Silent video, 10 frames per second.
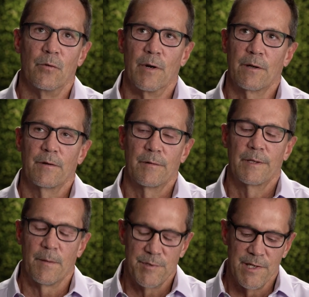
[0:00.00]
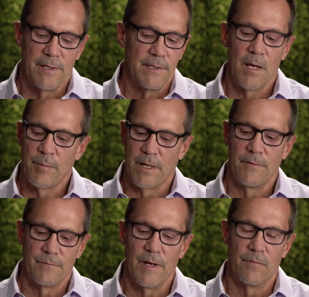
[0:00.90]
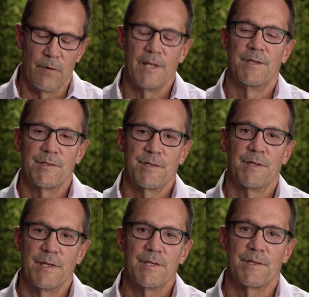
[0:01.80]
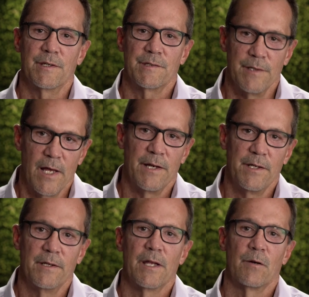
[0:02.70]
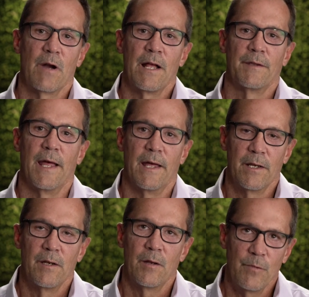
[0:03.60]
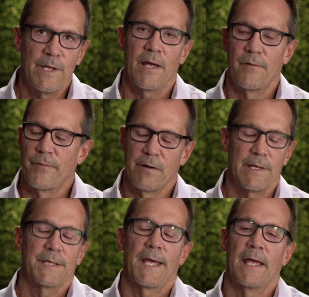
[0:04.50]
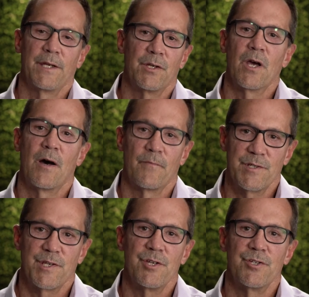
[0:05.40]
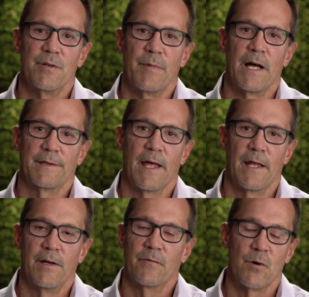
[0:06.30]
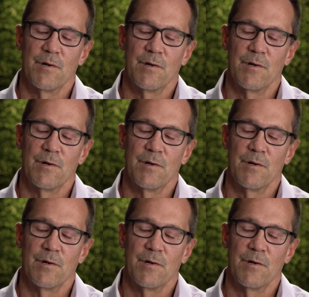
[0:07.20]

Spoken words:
Rick kept saying, yeah, but I've read the statistics, and how do you get around that? And we had a very candid conversation about that. And of